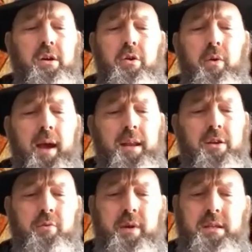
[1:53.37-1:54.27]
who had
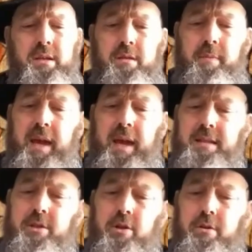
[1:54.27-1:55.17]
agreed to the
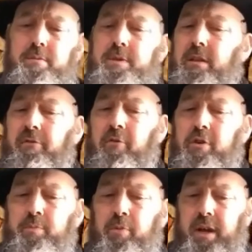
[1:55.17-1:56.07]
man's terms in the
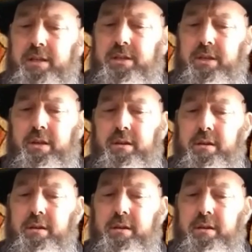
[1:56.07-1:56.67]
first place.